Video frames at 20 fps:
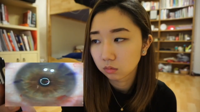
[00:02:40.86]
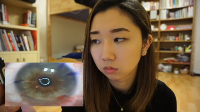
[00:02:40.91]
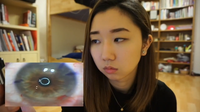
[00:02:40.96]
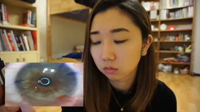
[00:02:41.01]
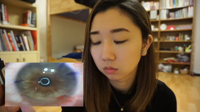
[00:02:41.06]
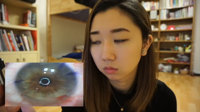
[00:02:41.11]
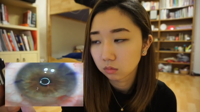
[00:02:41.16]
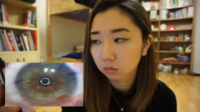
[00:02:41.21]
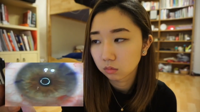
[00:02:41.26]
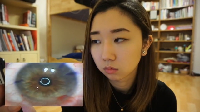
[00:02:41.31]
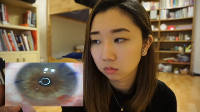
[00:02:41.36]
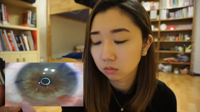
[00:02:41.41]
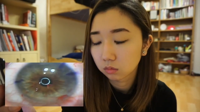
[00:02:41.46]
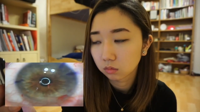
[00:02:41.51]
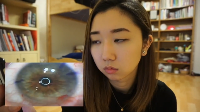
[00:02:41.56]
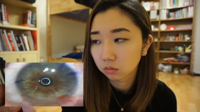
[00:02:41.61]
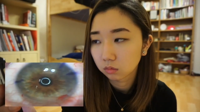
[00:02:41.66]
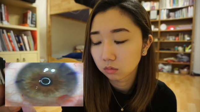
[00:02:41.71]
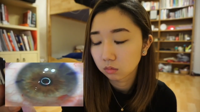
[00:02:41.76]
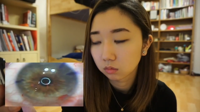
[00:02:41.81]

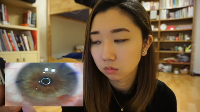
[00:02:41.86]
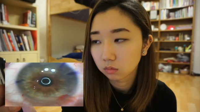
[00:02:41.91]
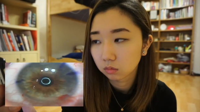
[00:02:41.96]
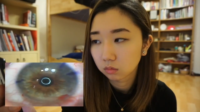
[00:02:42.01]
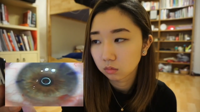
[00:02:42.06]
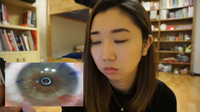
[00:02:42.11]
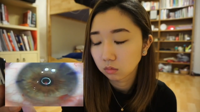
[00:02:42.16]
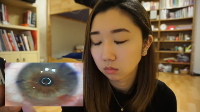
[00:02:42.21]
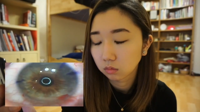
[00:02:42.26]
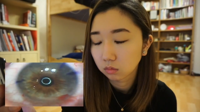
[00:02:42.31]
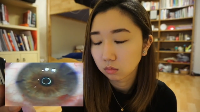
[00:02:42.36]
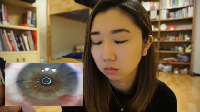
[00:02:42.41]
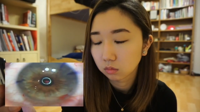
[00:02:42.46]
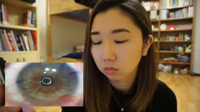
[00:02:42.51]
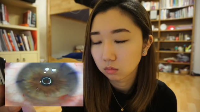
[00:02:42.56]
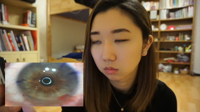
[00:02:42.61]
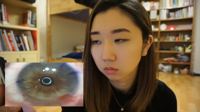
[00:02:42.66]
[no speech]